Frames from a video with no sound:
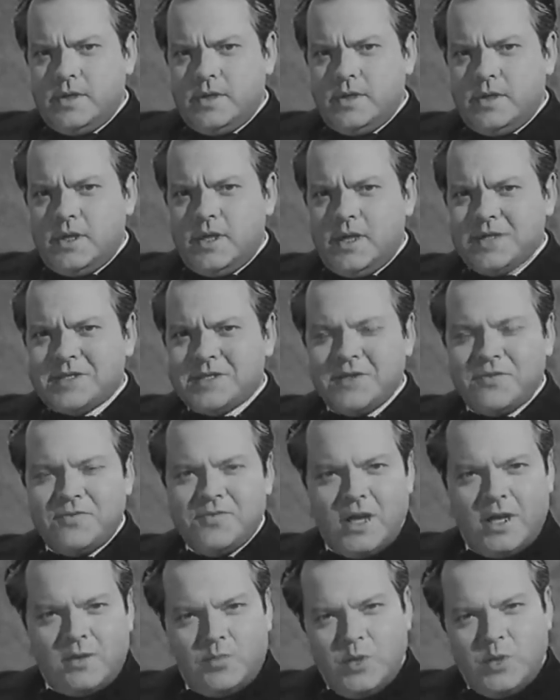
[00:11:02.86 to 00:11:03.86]
as have
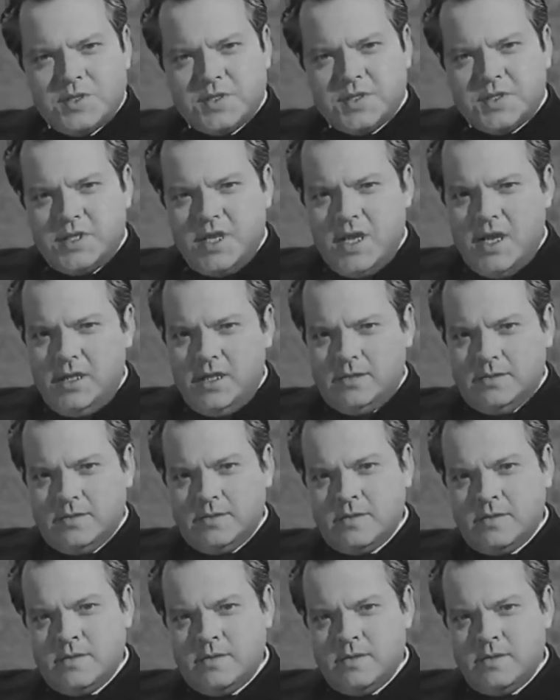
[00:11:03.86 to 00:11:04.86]
not been seen
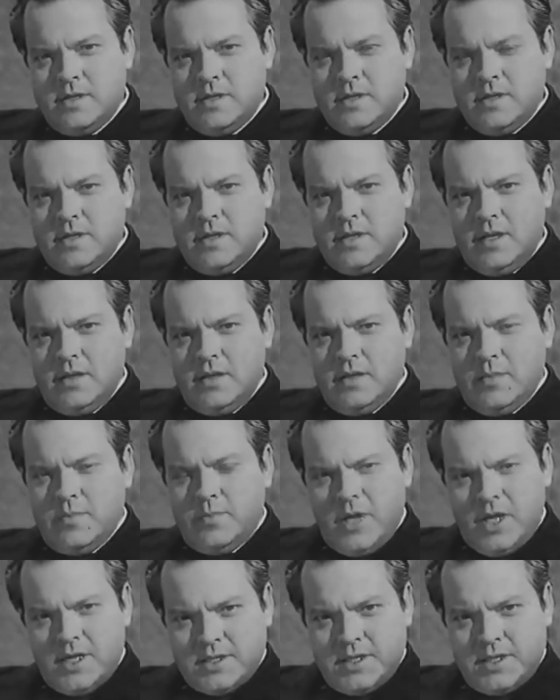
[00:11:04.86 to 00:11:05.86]
in the
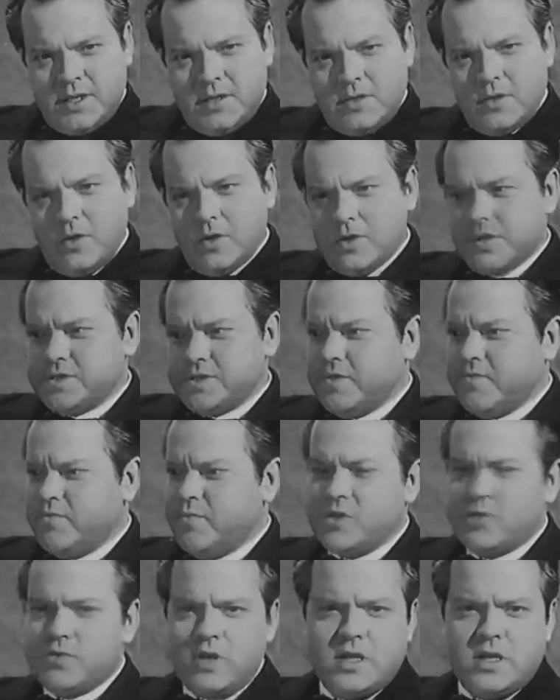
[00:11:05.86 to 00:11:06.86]
Plaza de Toros of
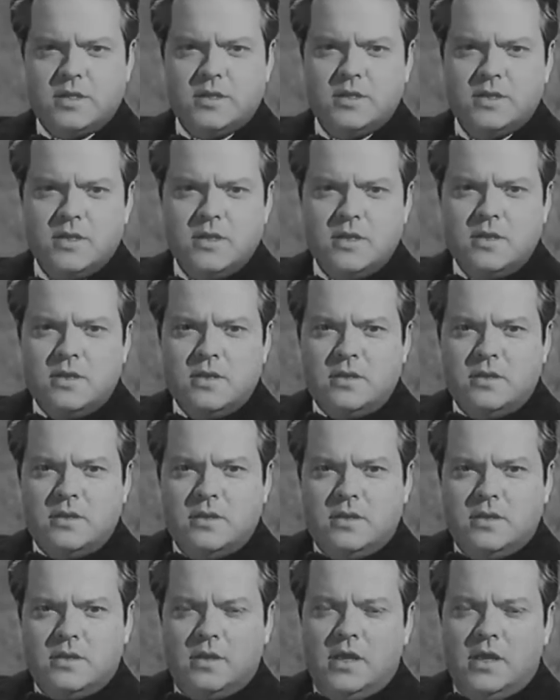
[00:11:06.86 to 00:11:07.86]
Madrid
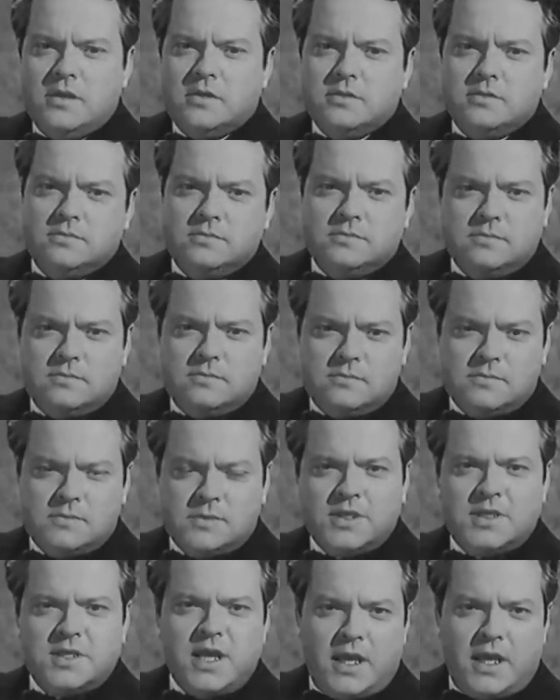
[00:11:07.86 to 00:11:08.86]
in
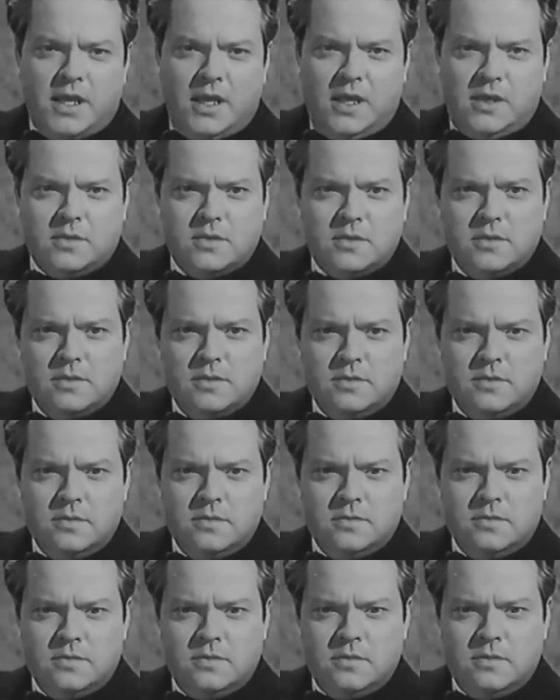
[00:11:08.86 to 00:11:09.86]
a decade.
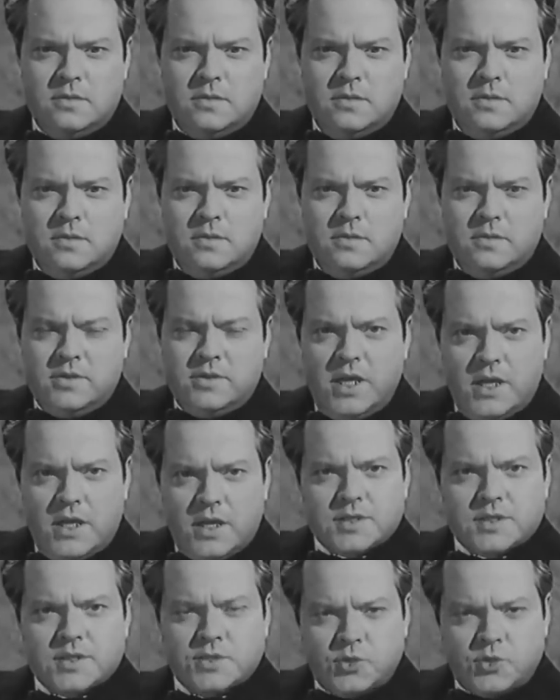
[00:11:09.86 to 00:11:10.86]

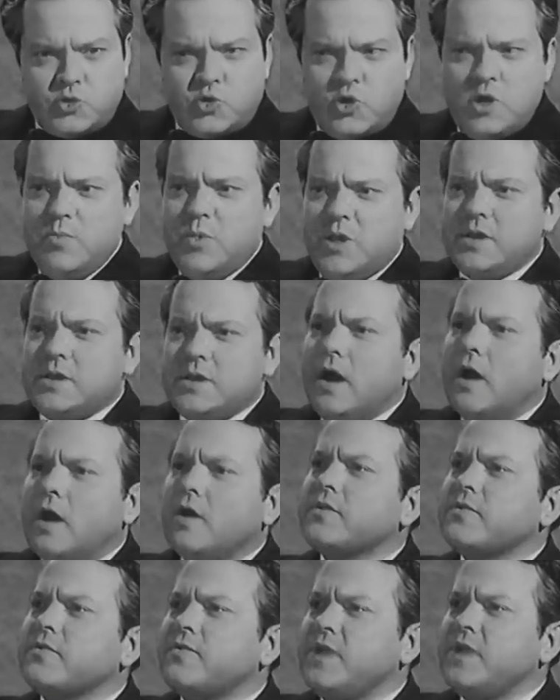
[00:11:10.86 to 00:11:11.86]
Tears are streaming
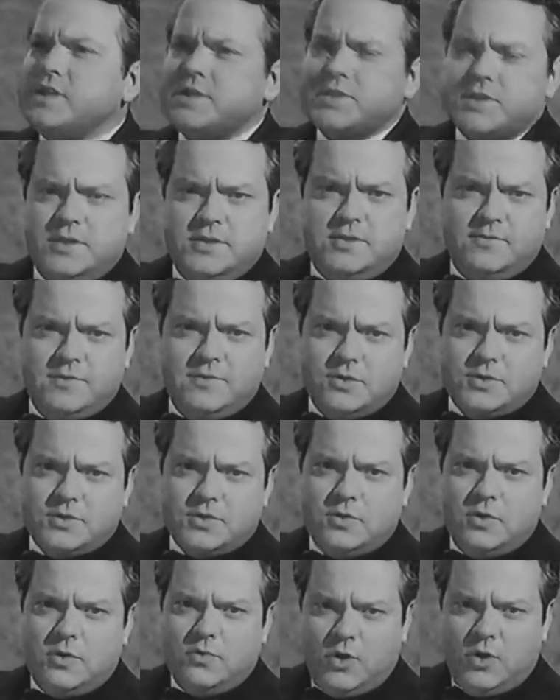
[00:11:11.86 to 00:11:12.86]
down the faces of those
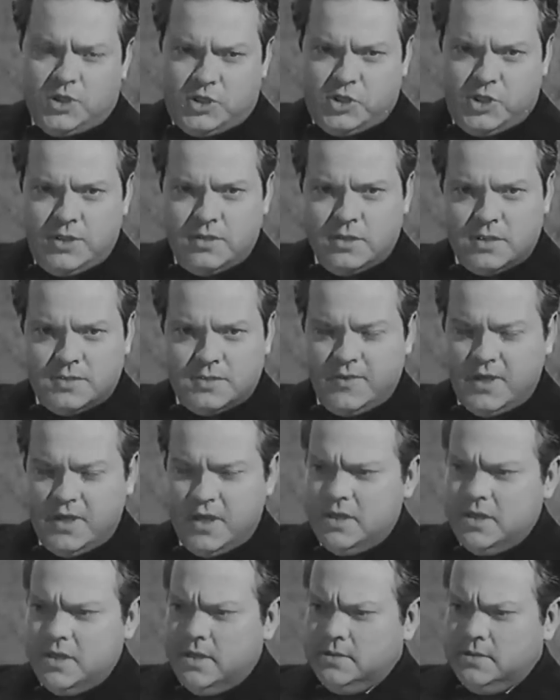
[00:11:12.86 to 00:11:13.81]
who are watching this faena.